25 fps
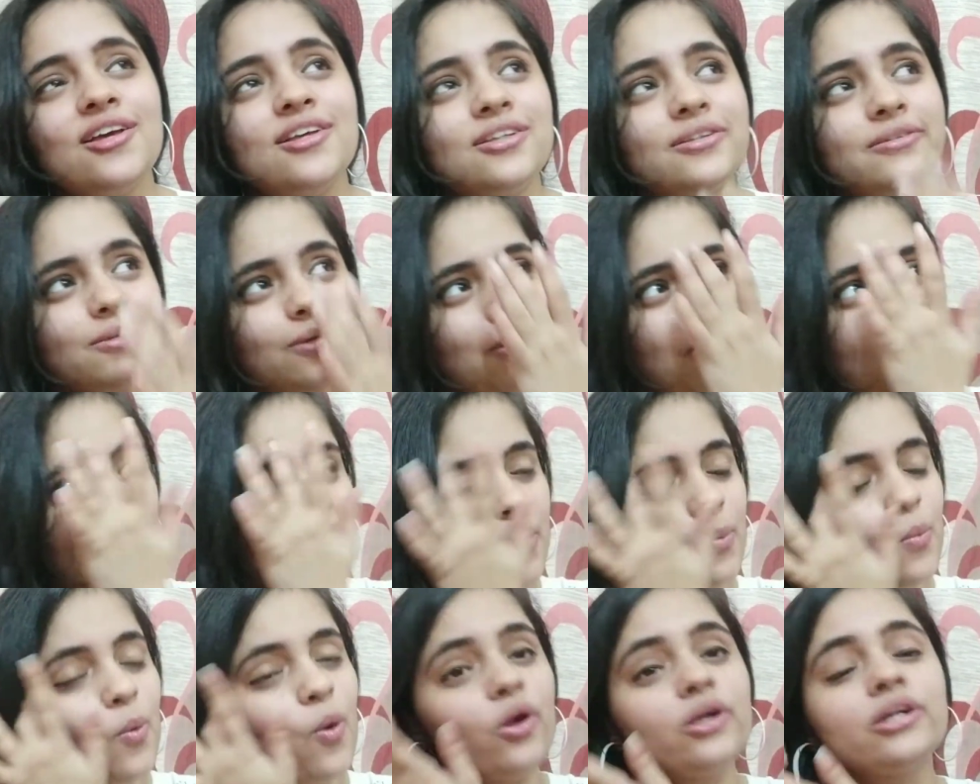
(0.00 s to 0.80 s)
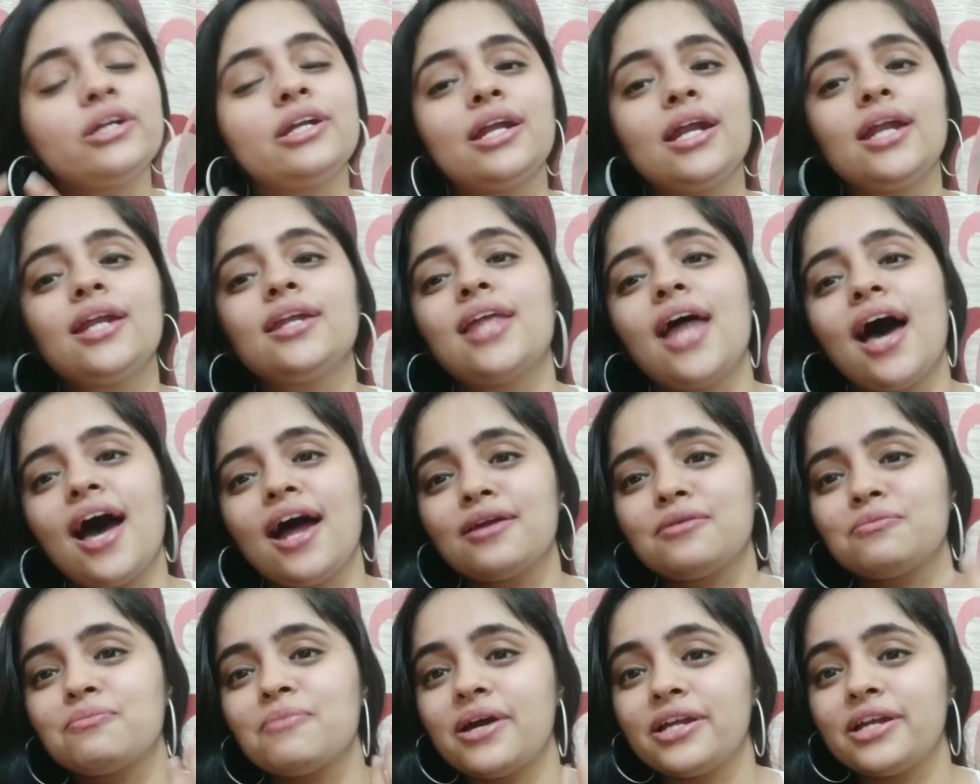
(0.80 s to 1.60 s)
So I wanted
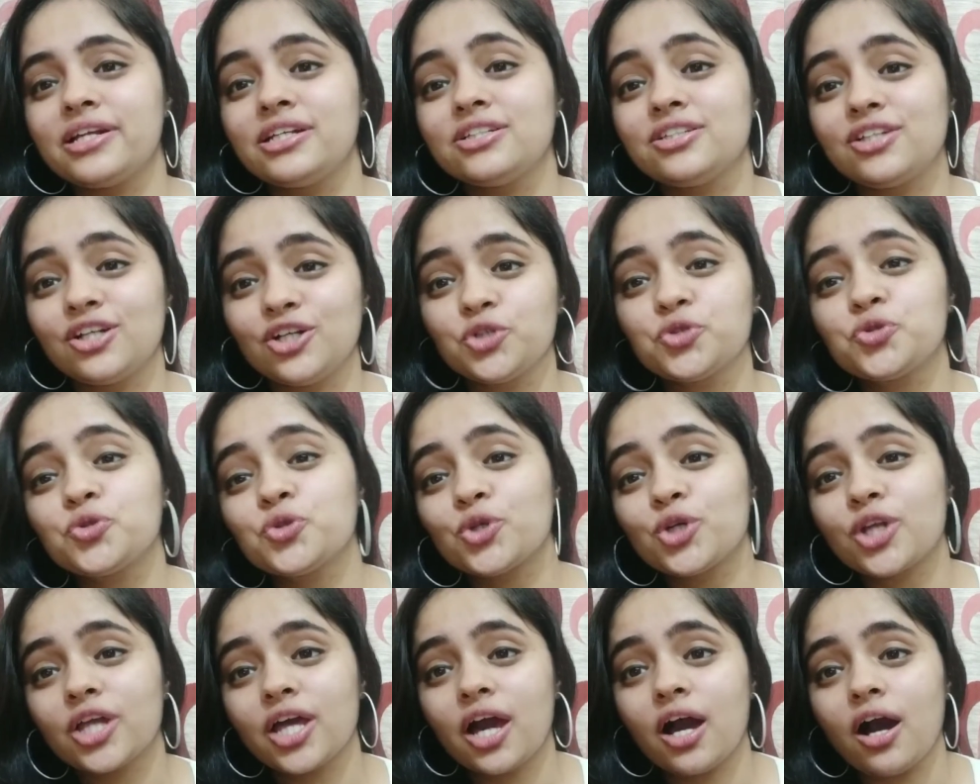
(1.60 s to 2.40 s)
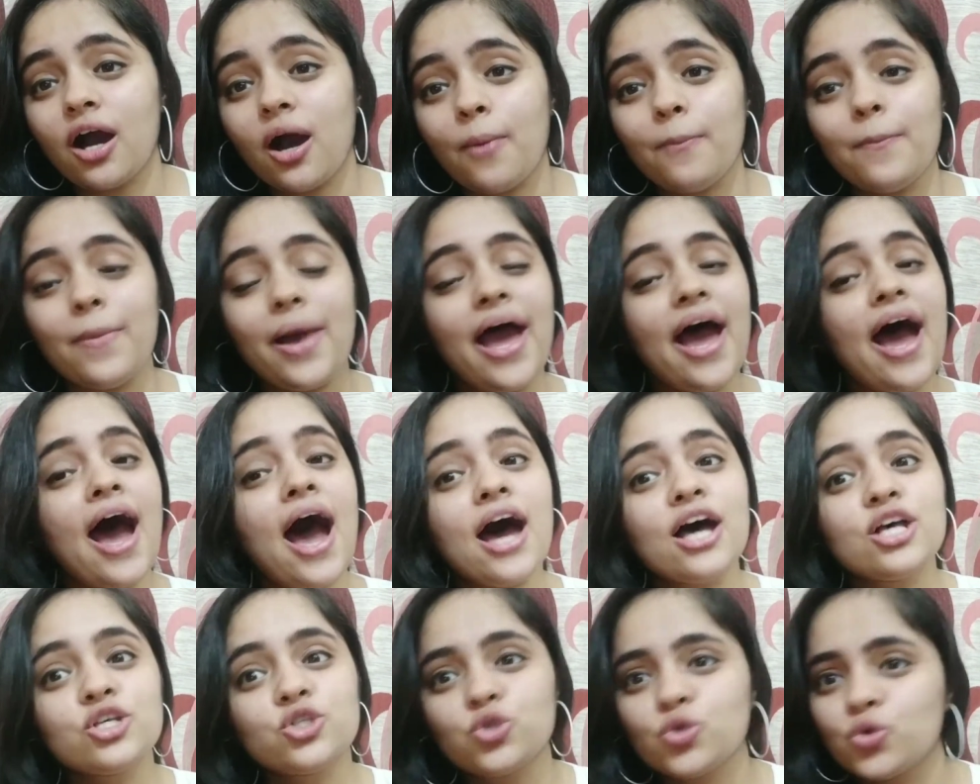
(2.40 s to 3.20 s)
that my result should come
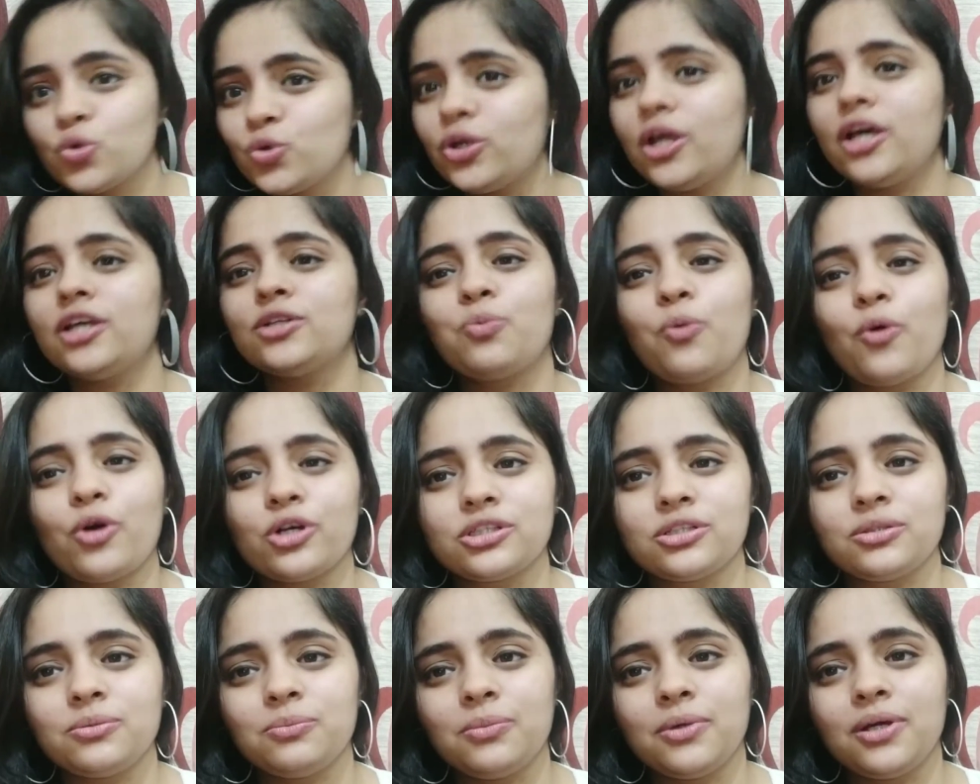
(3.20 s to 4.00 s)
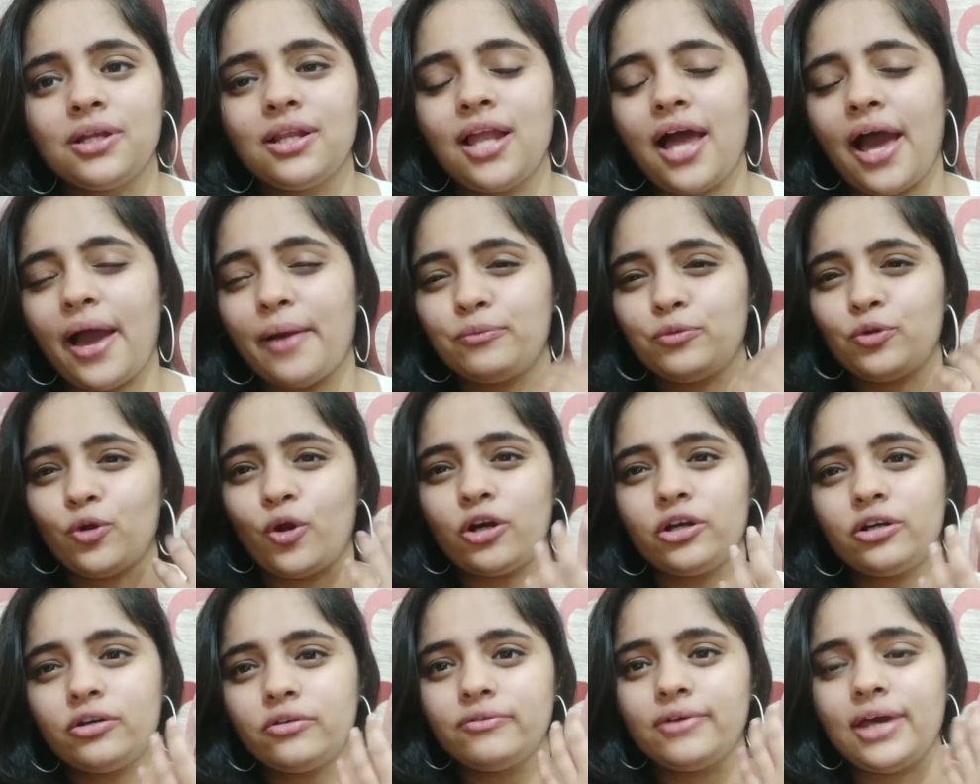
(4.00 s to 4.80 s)
as soon as possible. I'm
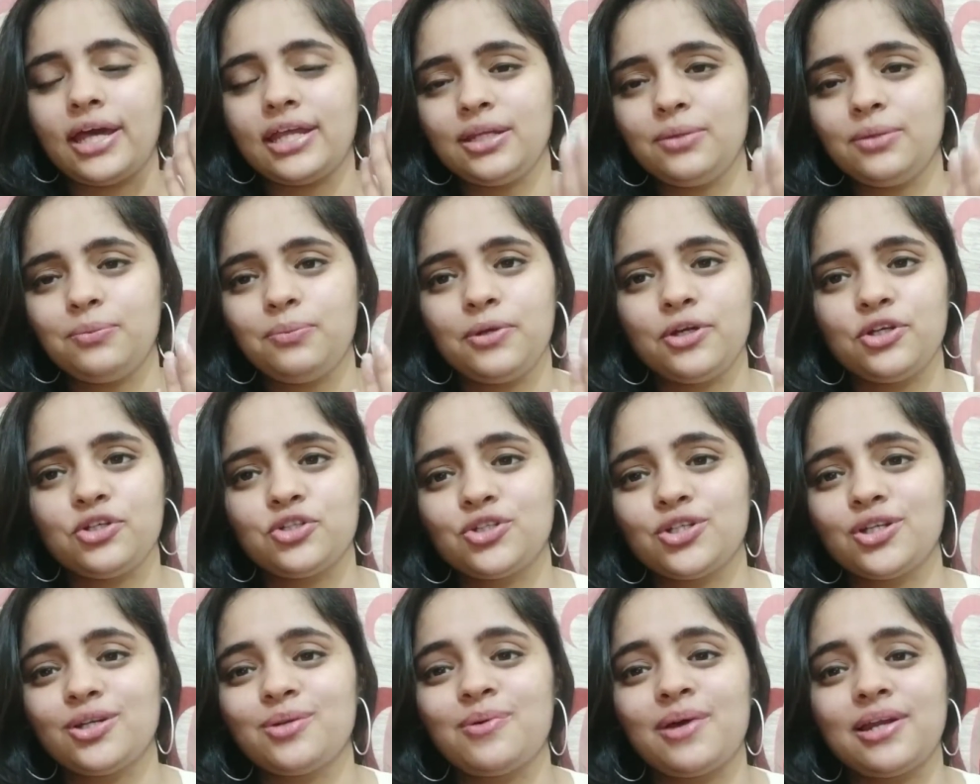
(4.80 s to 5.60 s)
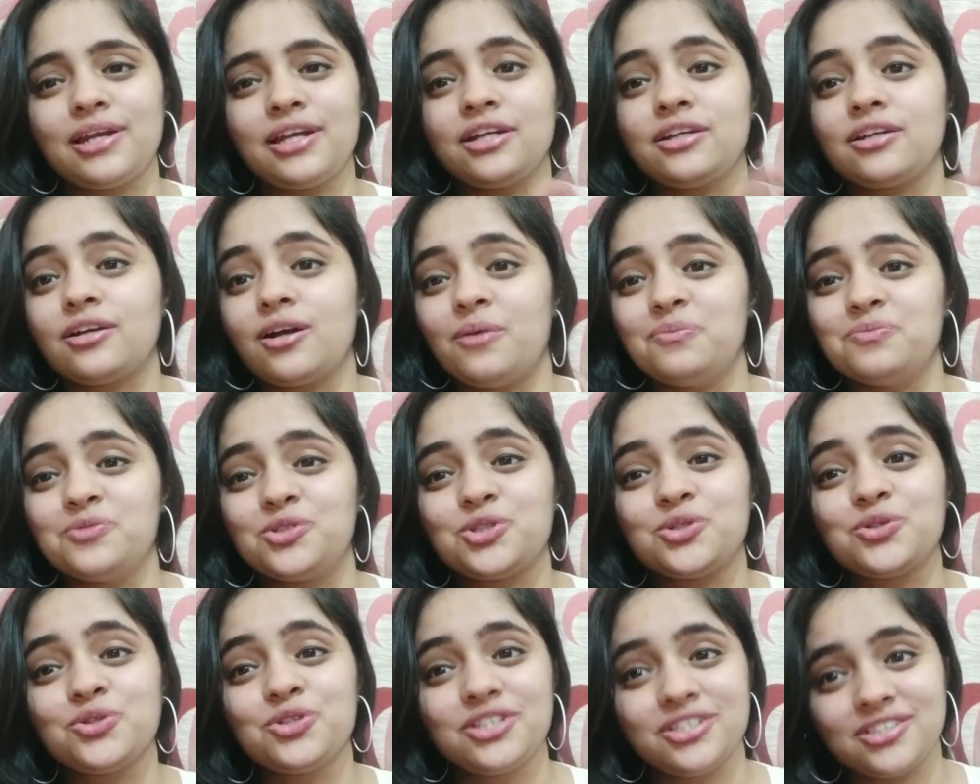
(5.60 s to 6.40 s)
not very patient when it comes
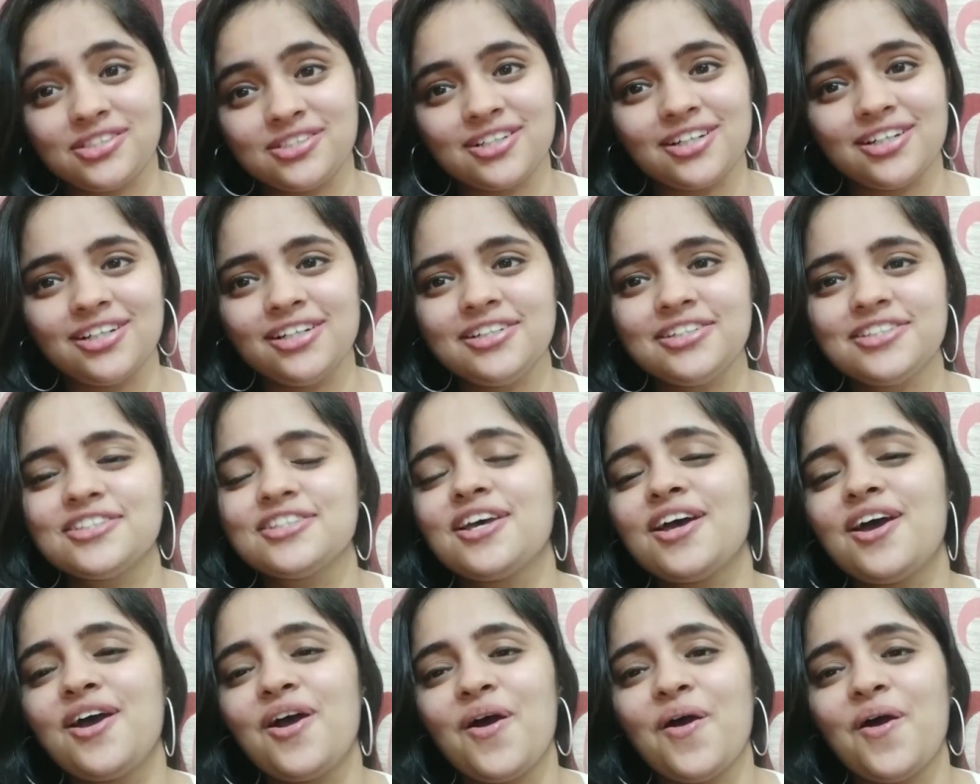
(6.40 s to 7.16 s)
to results.